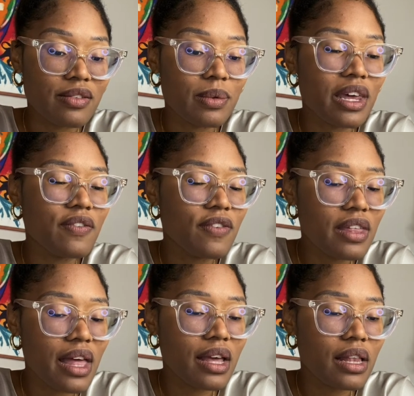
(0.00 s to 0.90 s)
But I feel
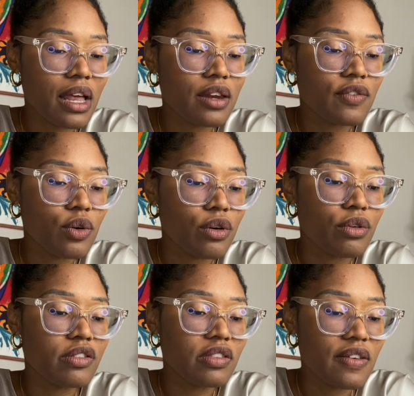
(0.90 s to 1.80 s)
like a lot of you are
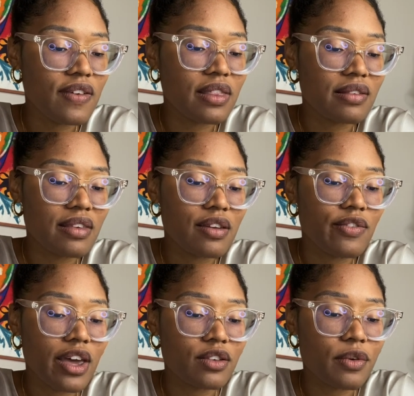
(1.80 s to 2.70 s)
receiving this
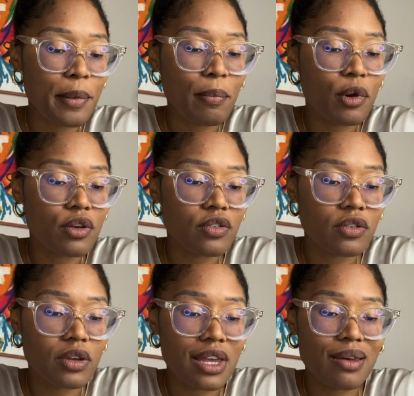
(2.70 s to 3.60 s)
advice from a
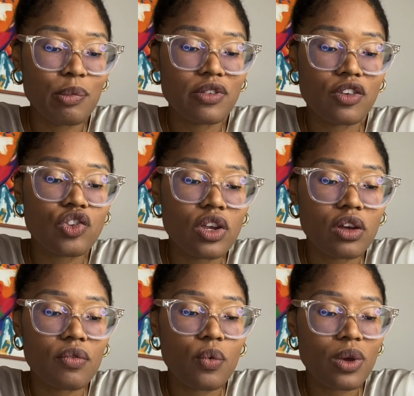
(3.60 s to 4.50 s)
person in a position
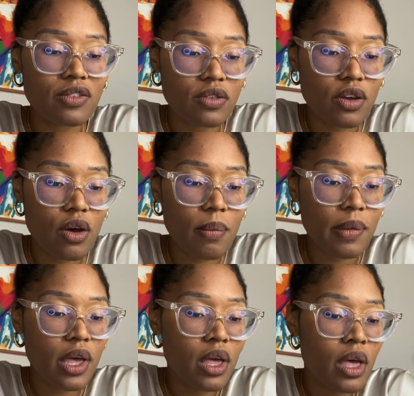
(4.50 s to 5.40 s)
of wisdom
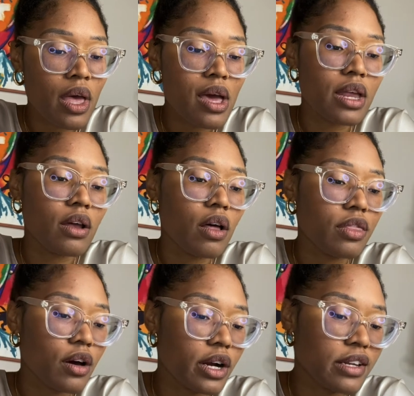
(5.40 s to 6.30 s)
and
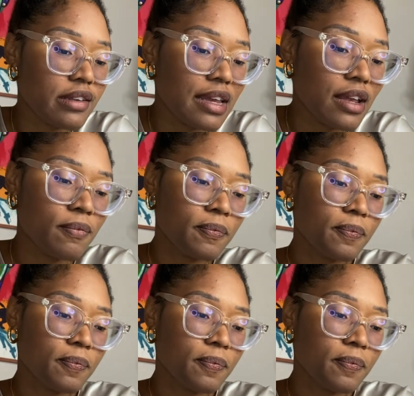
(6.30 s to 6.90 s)
authority.